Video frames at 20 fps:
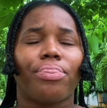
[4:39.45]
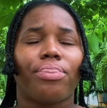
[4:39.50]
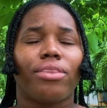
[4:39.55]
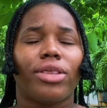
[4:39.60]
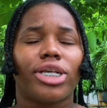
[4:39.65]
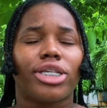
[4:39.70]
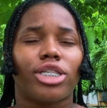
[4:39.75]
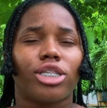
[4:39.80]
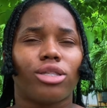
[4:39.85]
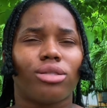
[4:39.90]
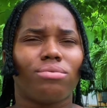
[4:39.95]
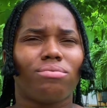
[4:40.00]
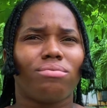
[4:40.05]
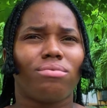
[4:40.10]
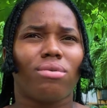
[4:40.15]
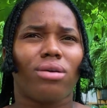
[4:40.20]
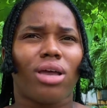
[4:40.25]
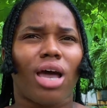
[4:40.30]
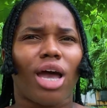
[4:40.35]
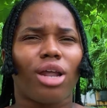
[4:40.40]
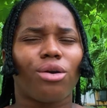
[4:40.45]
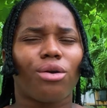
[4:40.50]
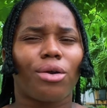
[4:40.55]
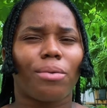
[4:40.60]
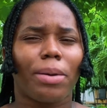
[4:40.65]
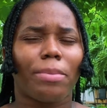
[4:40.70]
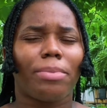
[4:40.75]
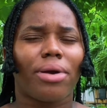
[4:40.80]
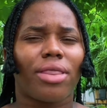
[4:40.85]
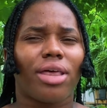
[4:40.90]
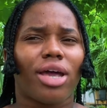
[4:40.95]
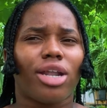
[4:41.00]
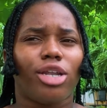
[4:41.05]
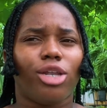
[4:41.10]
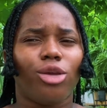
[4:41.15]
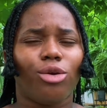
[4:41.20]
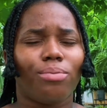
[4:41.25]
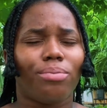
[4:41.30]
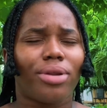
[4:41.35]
this, I don't remember that new